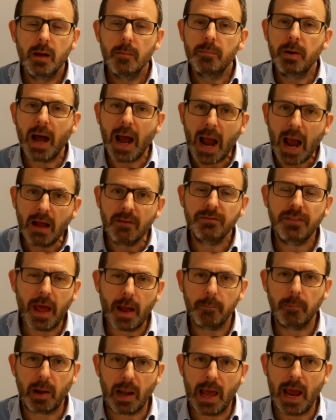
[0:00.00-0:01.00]
But have
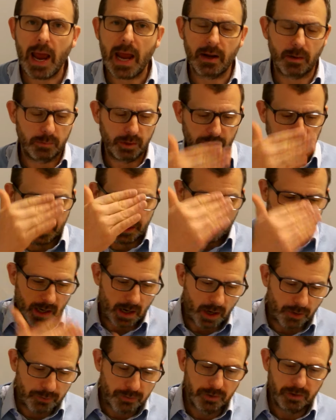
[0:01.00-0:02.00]
that plan. I'm going to hit
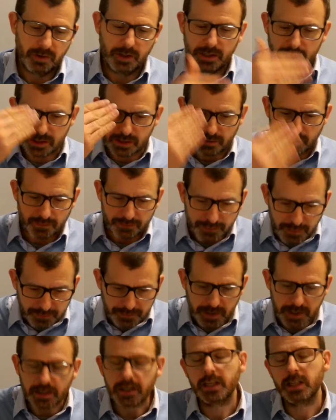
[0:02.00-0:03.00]
100 of these, and
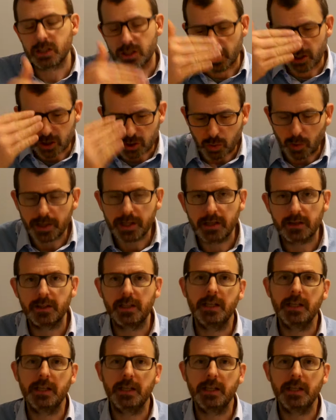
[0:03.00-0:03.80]
50 of these, and 20 of